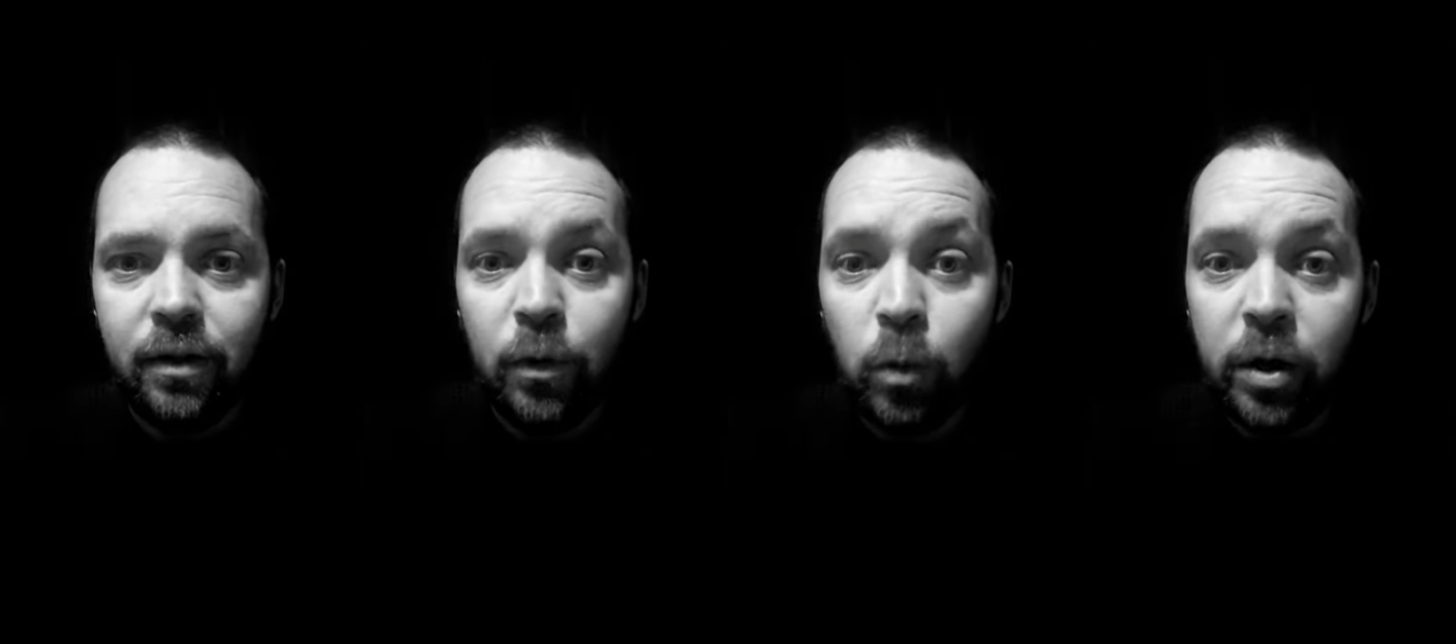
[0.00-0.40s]

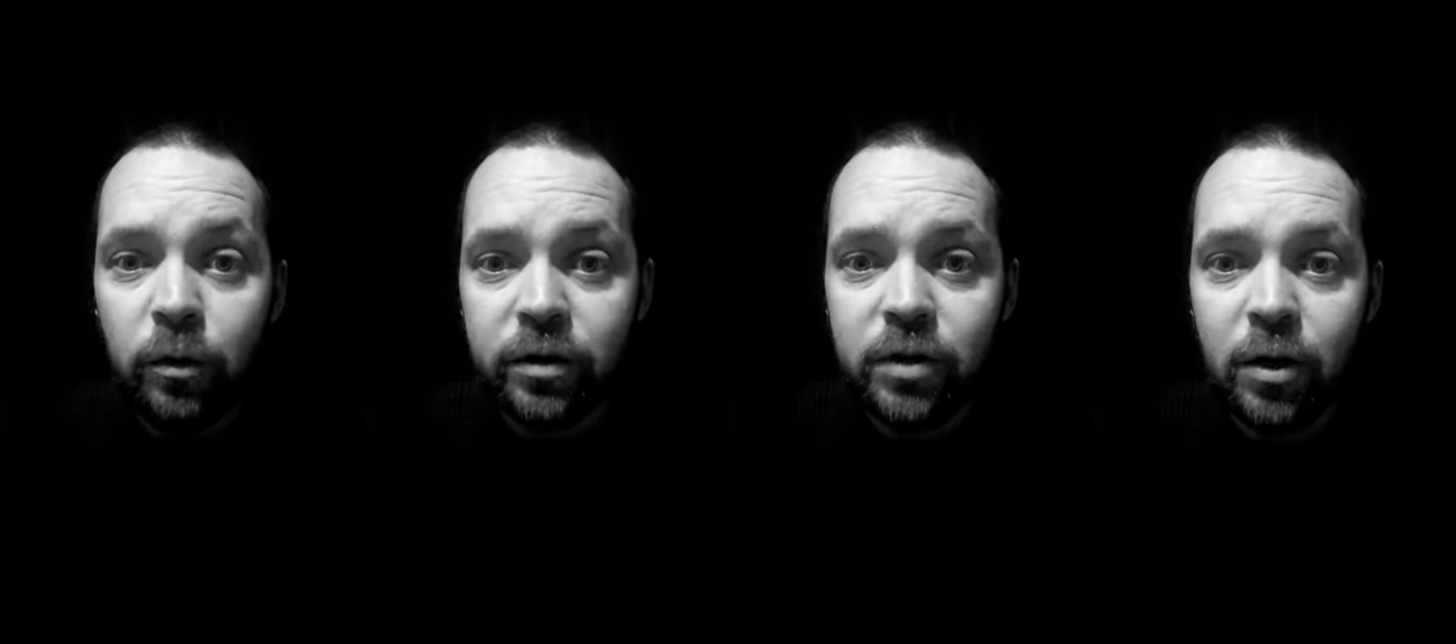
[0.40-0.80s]
The
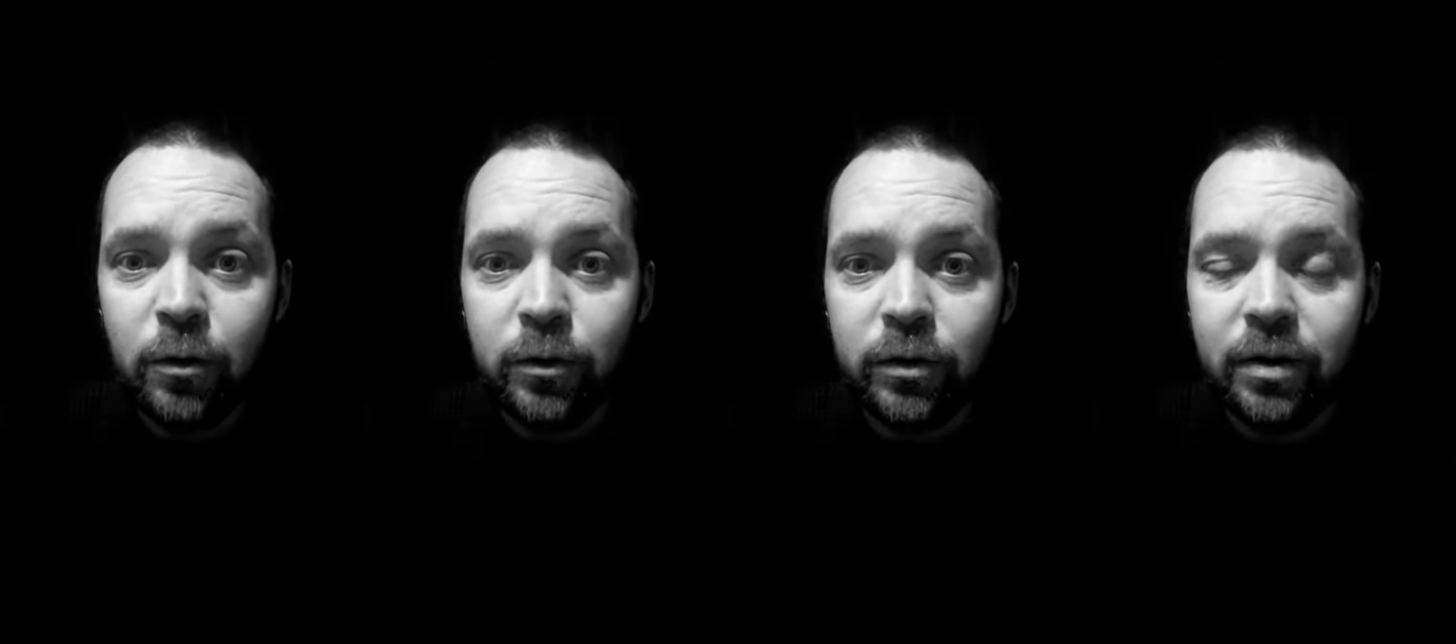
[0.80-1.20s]
World is
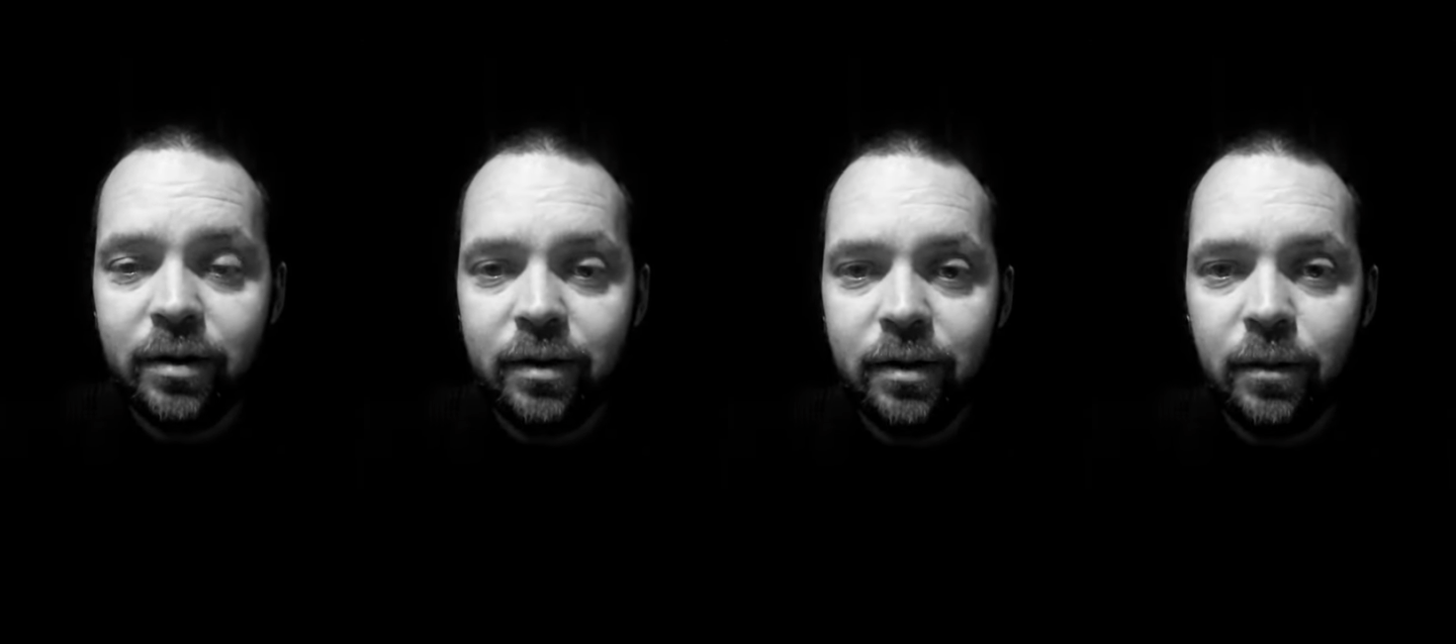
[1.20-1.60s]
Closed
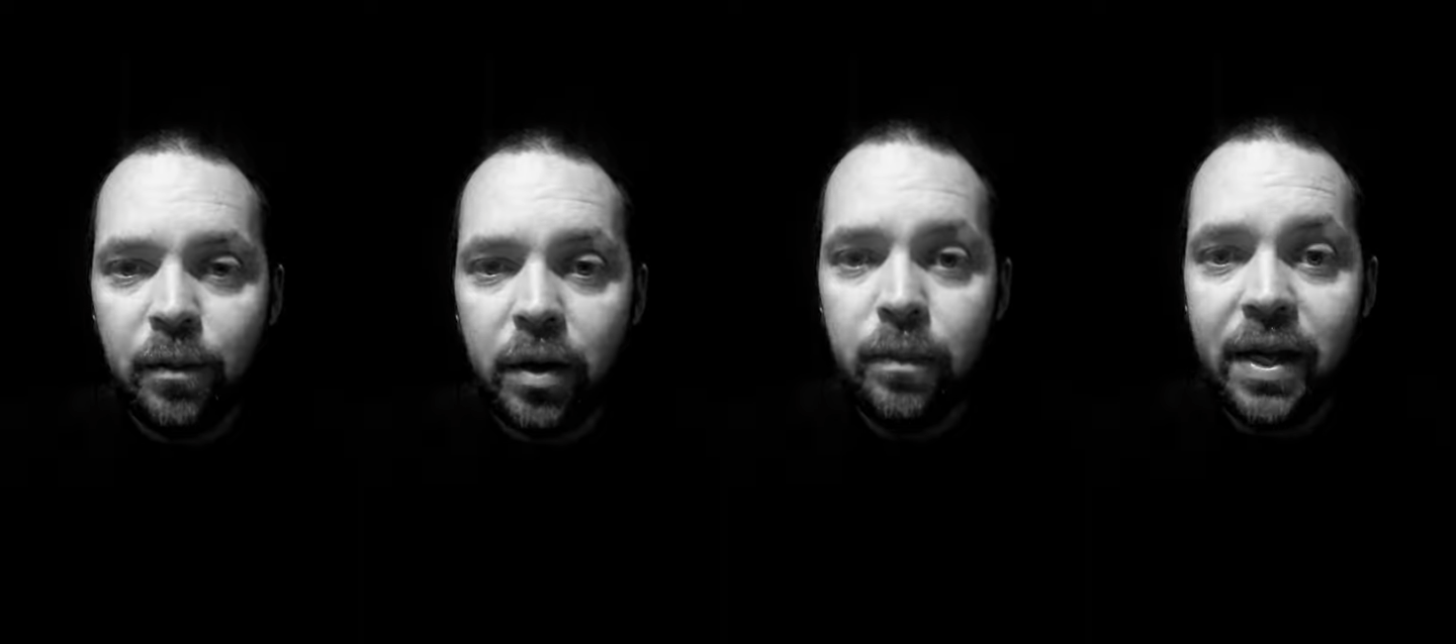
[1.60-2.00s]

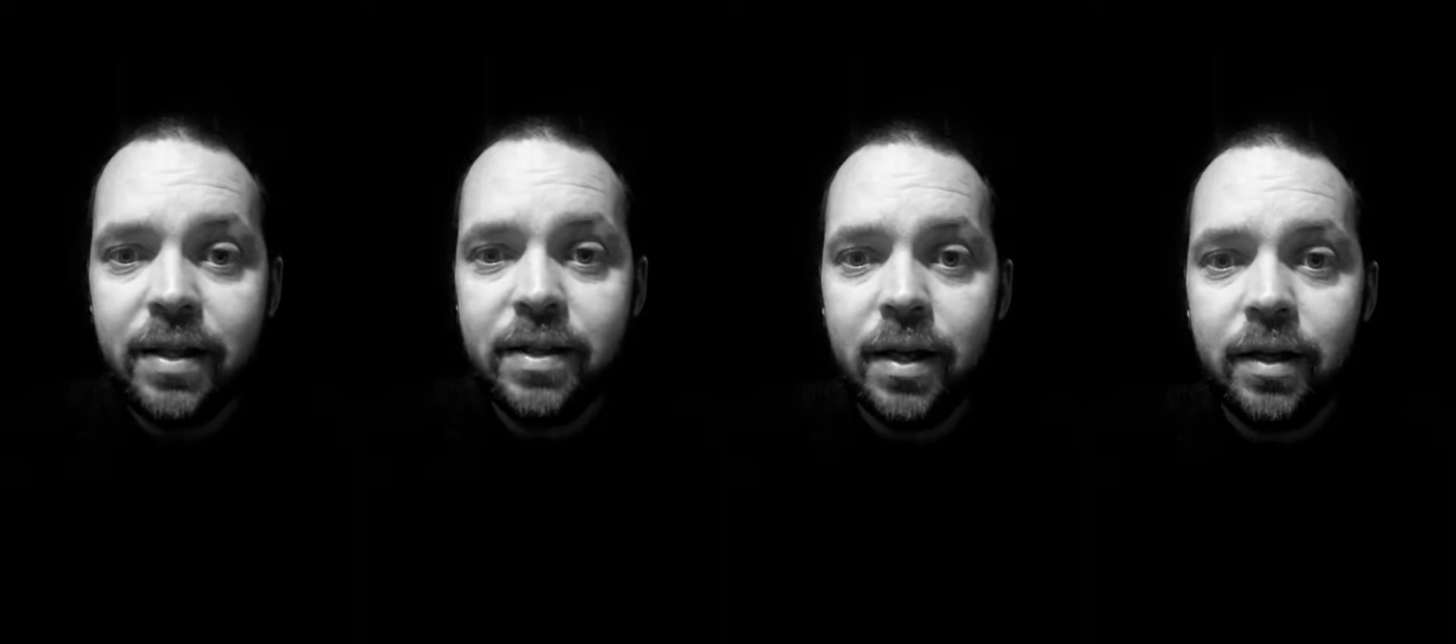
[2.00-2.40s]
by
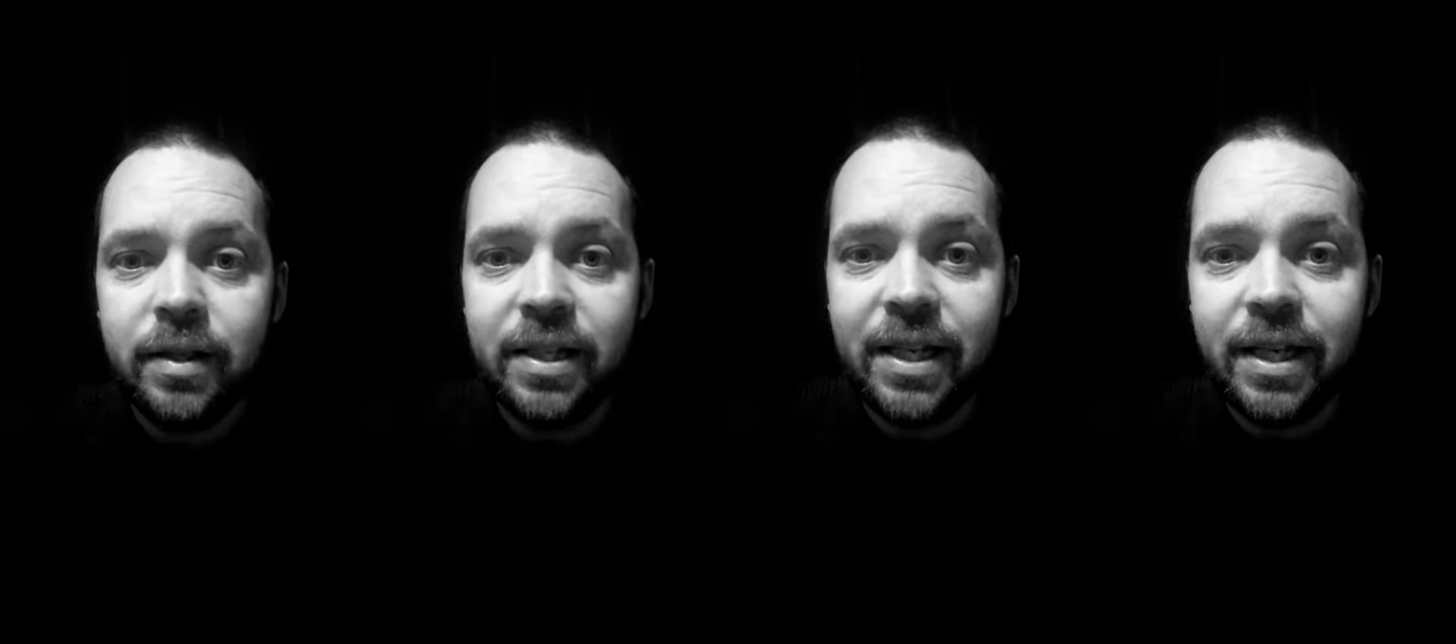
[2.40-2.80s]
Peter
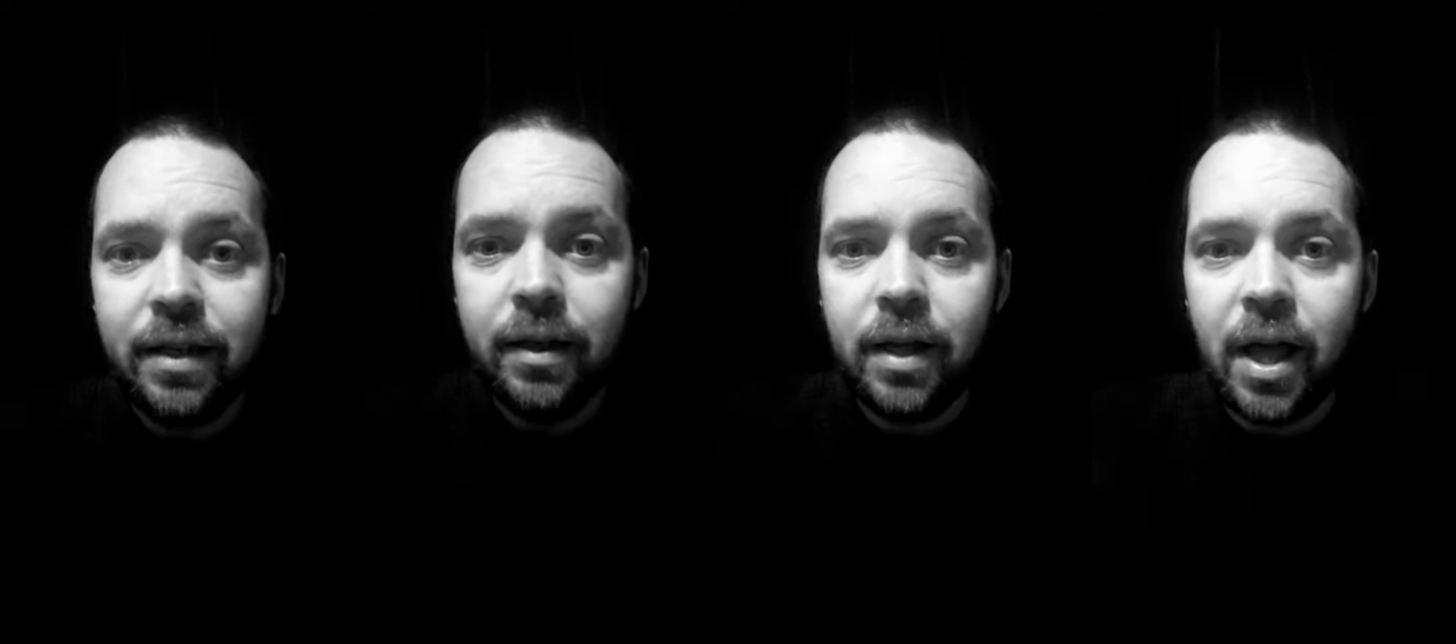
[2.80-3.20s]
D.
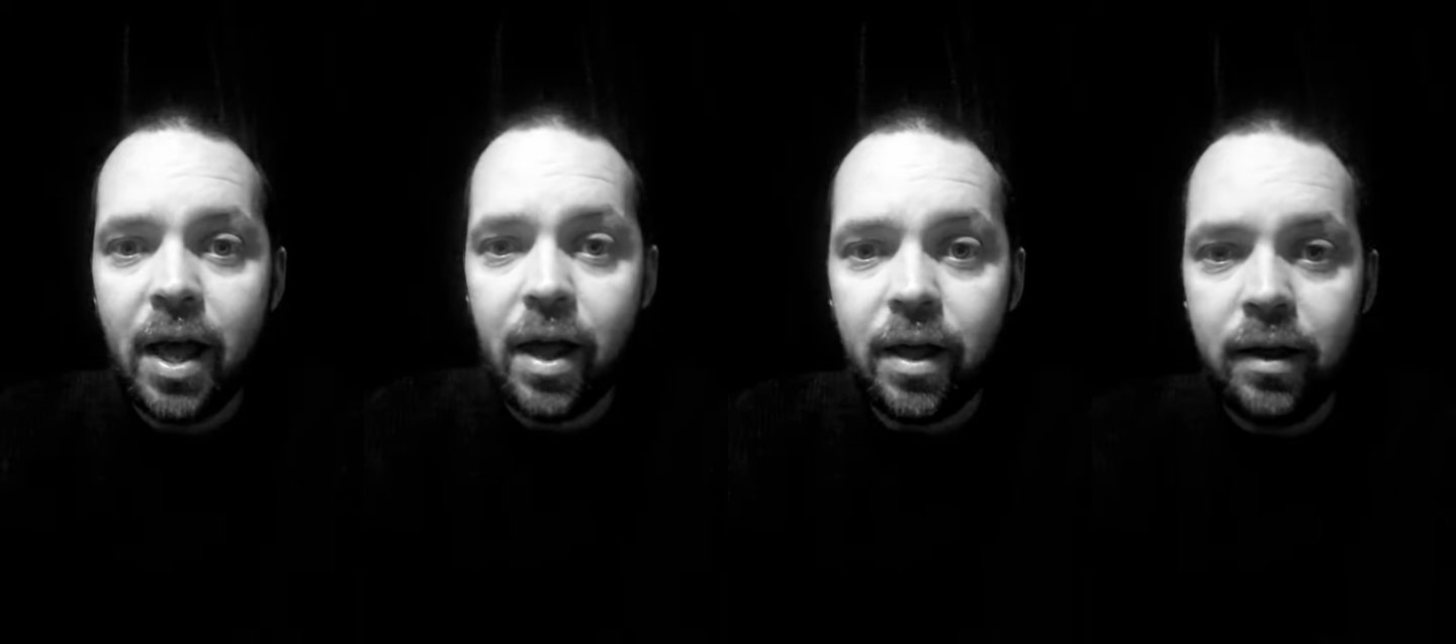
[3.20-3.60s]

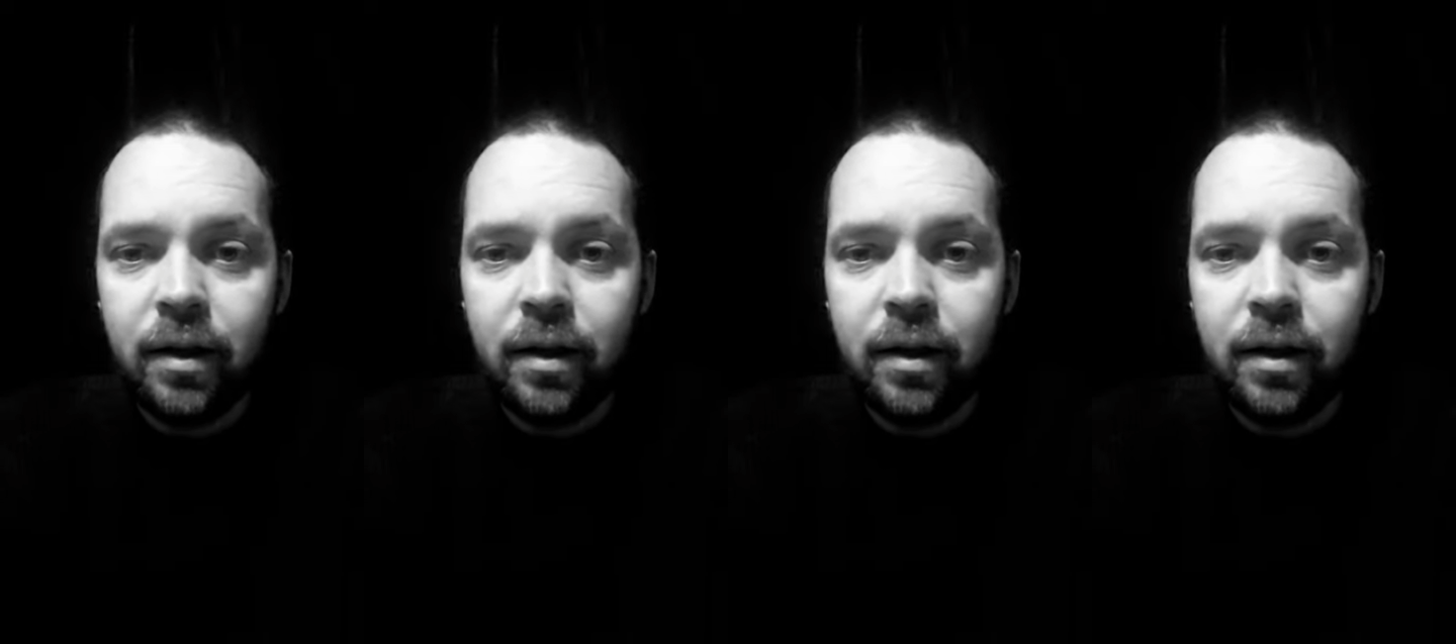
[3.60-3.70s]
Hehir.